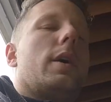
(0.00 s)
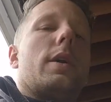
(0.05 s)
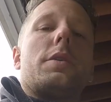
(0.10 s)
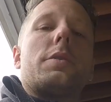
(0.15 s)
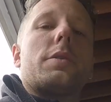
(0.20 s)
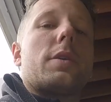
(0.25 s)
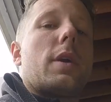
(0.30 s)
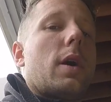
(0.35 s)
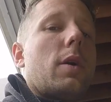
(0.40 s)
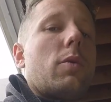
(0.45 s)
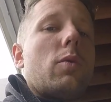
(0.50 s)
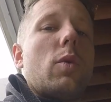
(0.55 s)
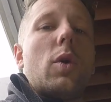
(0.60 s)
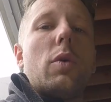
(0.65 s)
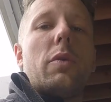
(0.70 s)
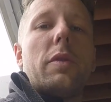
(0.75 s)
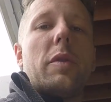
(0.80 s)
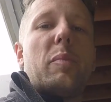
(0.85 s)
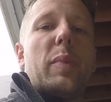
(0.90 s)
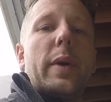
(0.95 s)
Just gotta
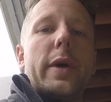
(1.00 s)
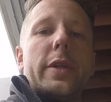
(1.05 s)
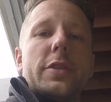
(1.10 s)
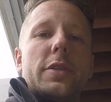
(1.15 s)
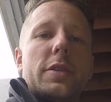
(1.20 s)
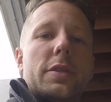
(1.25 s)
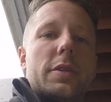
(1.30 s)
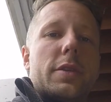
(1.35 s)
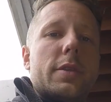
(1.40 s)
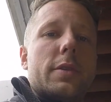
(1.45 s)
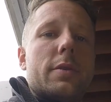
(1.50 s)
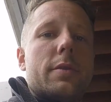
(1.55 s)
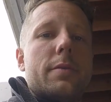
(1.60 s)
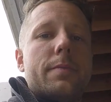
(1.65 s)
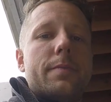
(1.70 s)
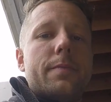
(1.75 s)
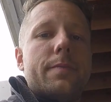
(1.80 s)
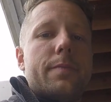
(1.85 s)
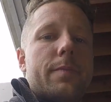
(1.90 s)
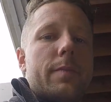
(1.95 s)
roll with the punches.
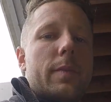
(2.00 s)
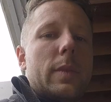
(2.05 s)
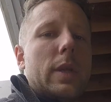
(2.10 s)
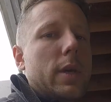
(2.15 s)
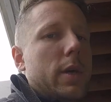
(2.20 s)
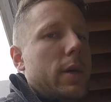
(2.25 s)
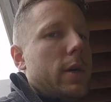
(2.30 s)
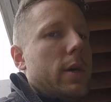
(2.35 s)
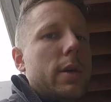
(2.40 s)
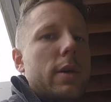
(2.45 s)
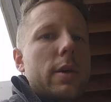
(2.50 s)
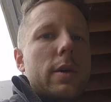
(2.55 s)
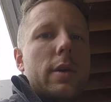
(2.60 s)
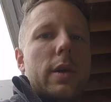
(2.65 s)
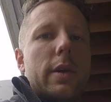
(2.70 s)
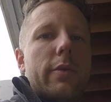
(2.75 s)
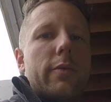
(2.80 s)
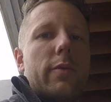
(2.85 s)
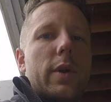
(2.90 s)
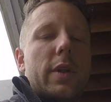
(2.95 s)

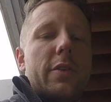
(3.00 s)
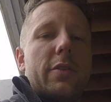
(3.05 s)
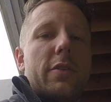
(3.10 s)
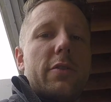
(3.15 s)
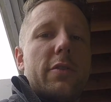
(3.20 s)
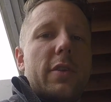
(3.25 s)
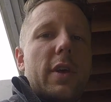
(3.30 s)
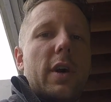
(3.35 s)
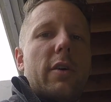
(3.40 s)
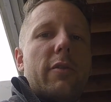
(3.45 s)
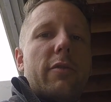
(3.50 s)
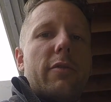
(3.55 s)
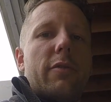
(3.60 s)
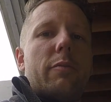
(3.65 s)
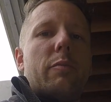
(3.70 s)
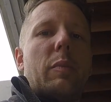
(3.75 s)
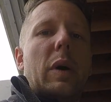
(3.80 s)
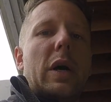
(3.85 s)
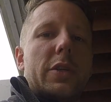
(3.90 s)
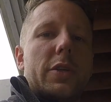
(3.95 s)
Even when it's yourself
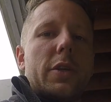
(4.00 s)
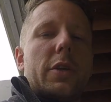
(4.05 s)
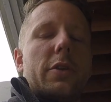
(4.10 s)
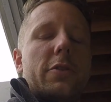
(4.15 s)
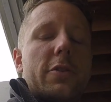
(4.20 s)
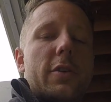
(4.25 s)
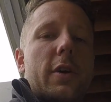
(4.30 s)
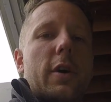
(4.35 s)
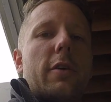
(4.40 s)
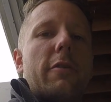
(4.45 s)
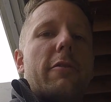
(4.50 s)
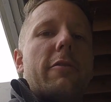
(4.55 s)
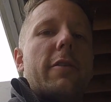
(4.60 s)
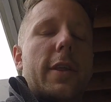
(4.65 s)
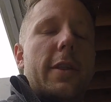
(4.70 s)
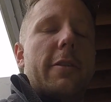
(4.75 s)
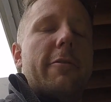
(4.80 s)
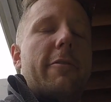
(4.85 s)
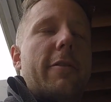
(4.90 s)
punching yourself in the